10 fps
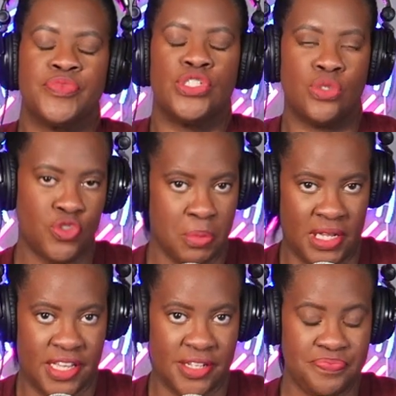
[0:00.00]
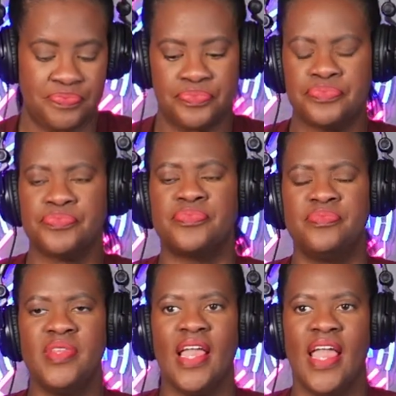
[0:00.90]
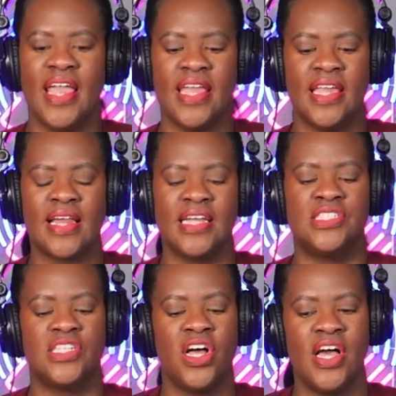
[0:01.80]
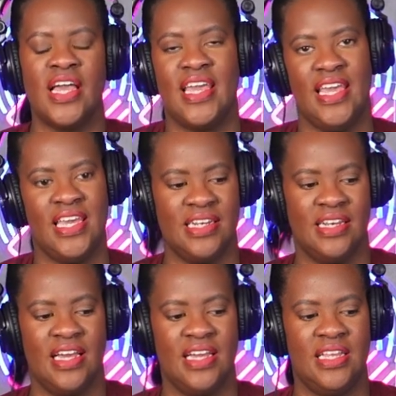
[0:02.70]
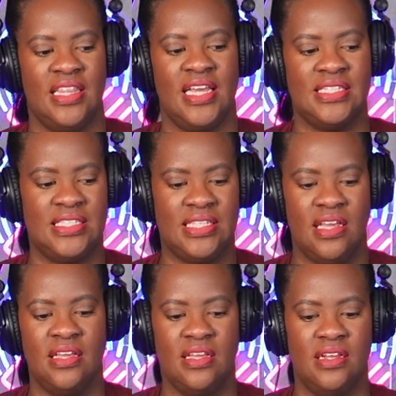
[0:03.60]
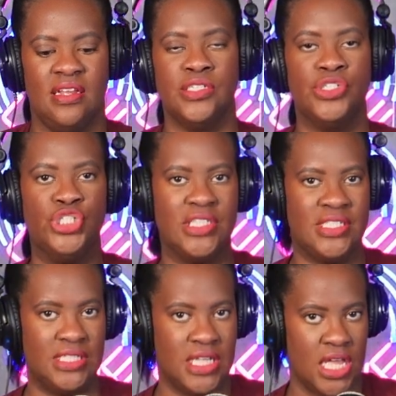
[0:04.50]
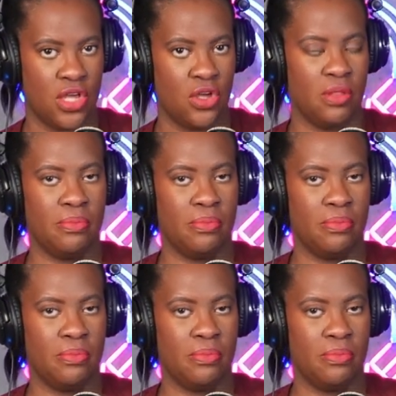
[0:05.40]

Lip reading: social media and I saw a headline that said Gizelle